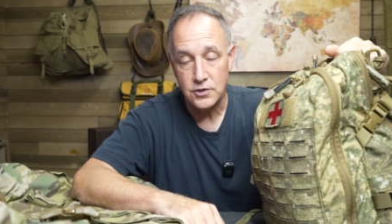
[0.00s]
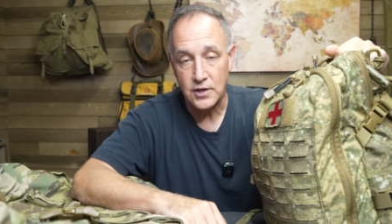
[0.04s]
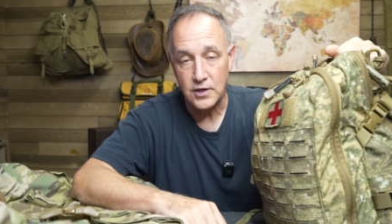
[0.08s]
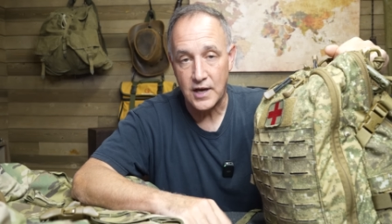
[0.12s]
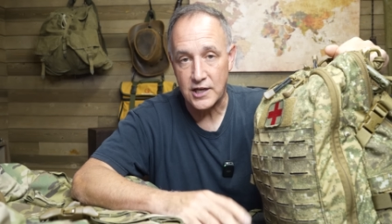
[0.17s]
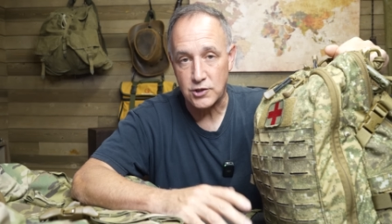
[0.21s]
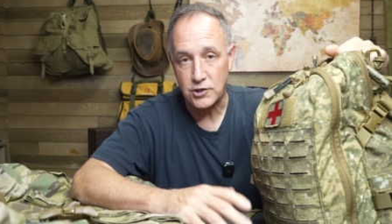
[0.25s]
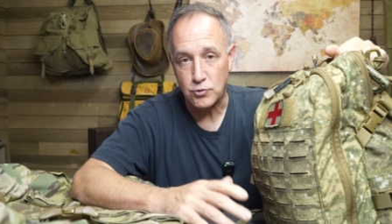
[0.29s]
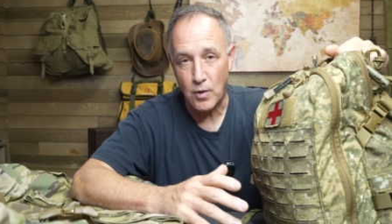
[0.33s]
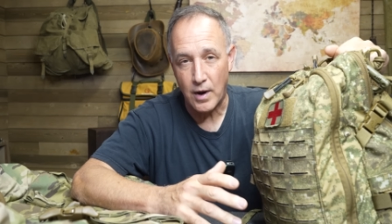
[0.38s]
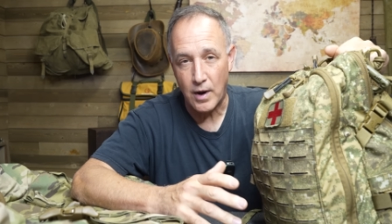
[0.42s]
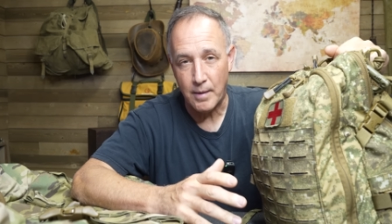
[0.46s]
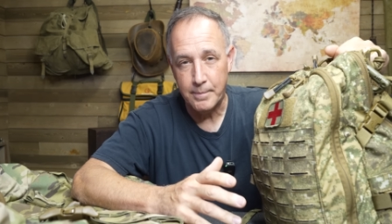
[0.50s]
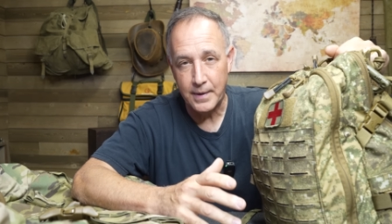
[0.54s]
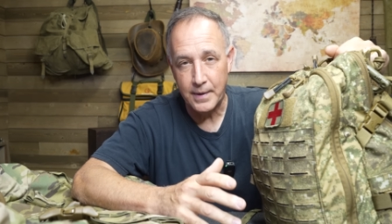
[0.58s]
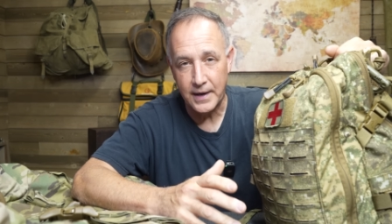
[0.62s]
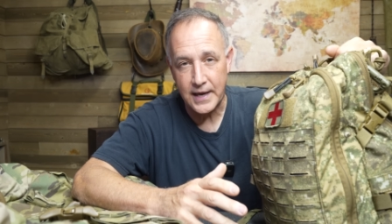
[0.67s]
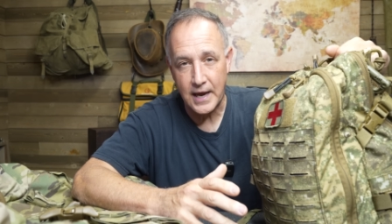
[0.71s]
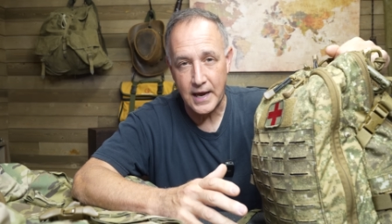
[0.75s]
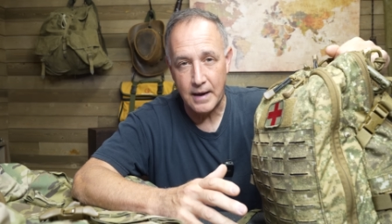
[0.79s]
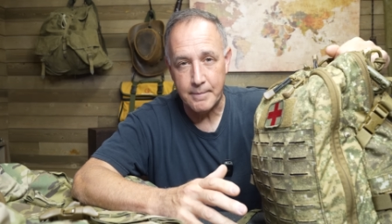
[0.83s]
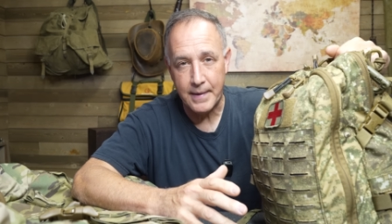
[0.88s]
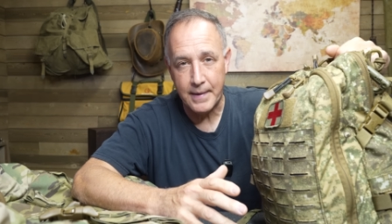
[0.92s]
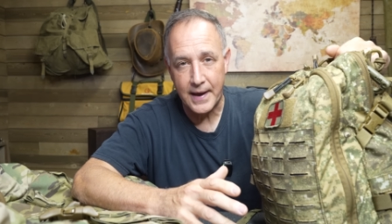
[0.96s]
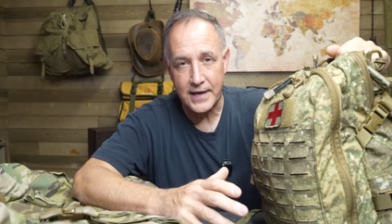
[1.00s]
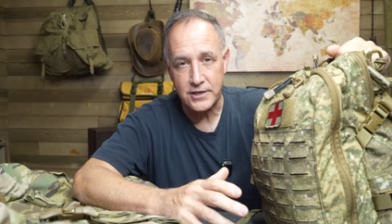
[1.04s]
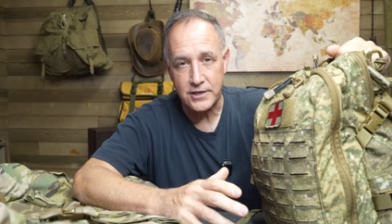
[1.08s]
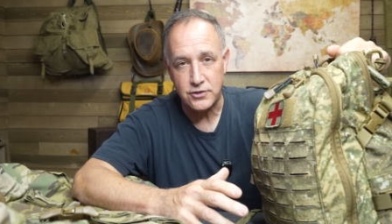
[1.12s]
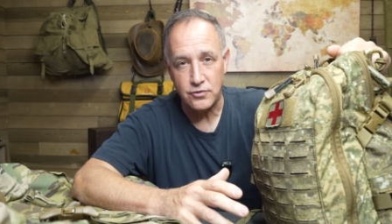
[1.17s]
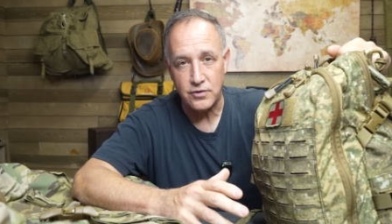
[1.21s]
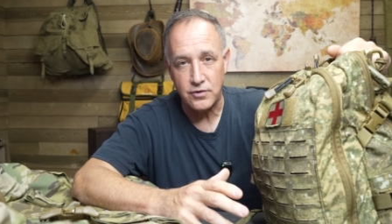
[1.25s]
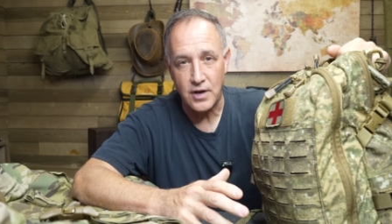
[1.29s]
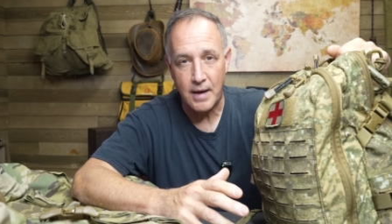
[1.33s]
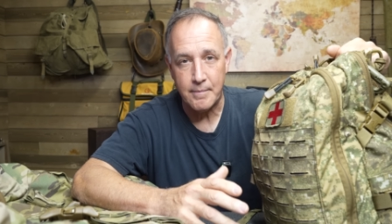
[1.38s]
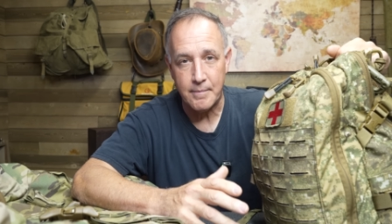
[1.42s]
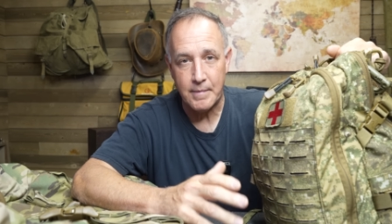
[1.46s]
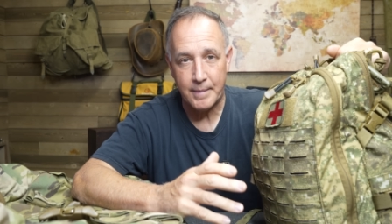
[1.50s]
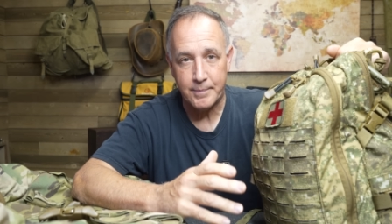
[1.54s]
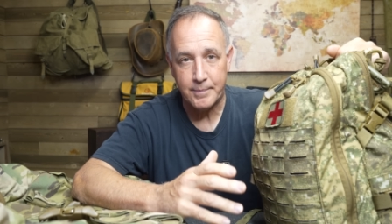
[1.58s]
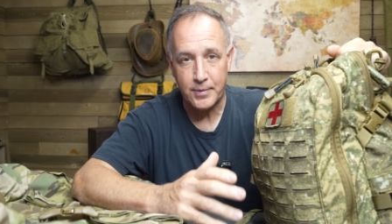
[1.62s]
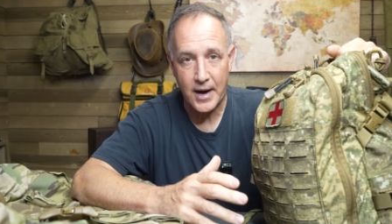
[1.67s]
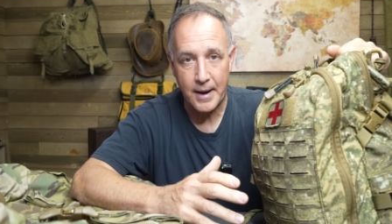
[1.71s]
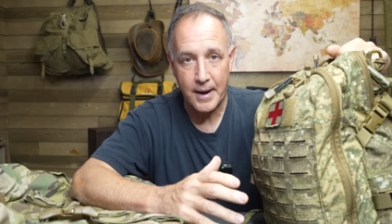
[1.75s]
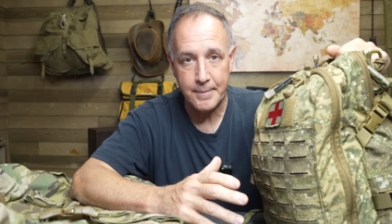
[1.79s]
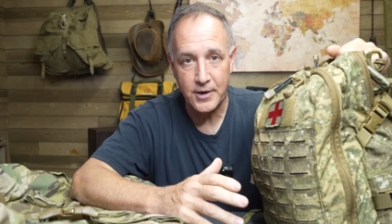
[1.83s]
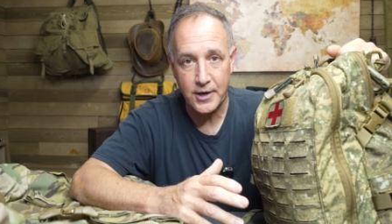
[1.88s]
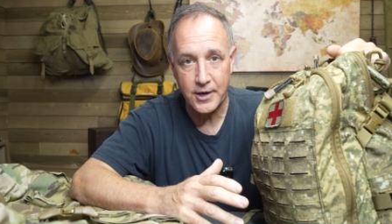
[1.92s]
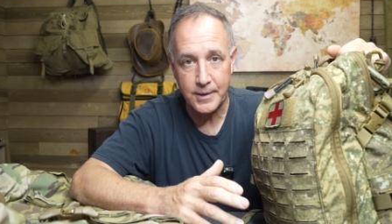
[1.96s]
So guys, while bug out bags are not my
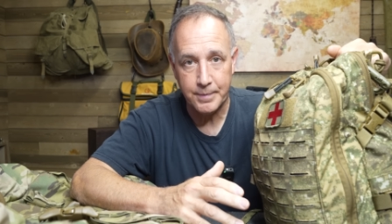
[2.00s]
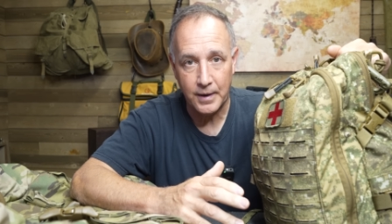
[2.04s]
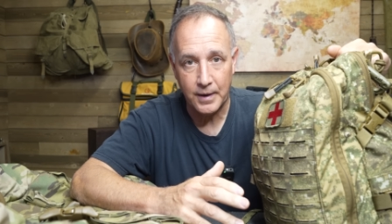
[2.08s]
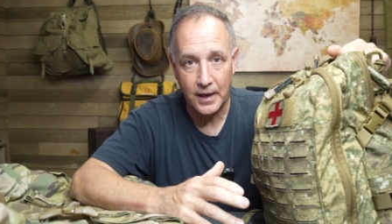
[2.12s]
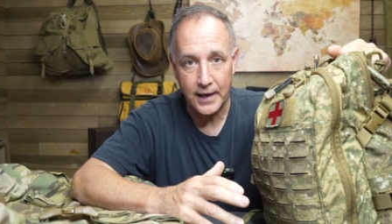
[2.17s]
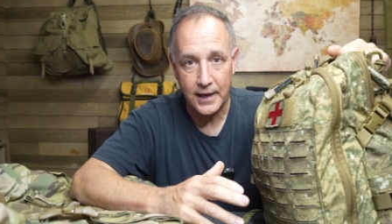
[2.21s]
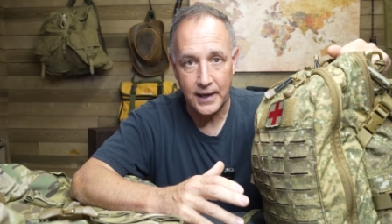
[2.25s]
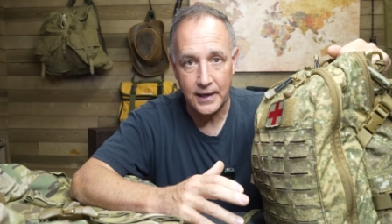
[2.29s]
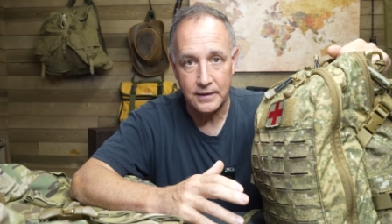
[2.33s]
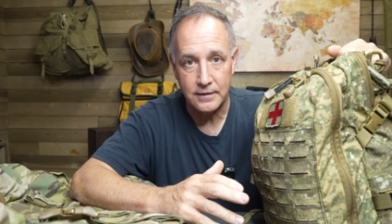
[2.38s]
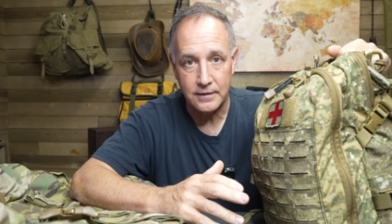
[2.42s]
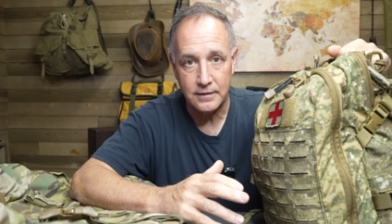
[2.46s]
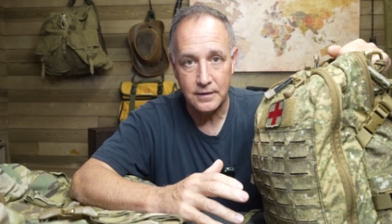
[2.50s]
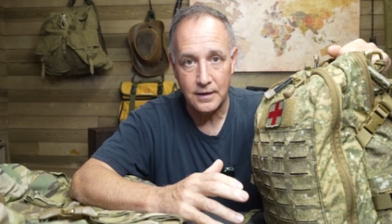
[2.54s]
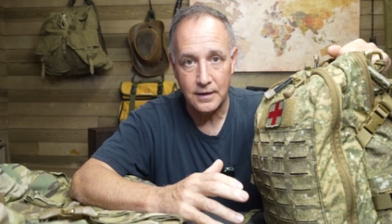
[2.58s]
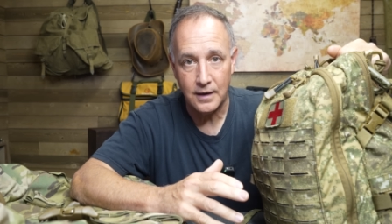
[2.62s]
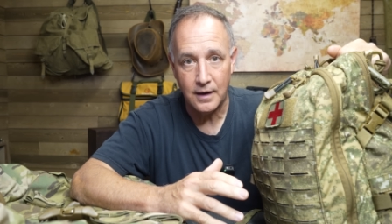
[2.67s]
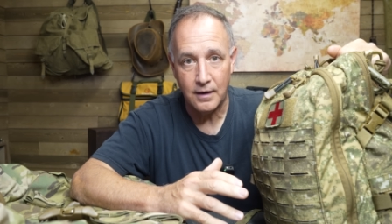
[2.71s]
primary plan,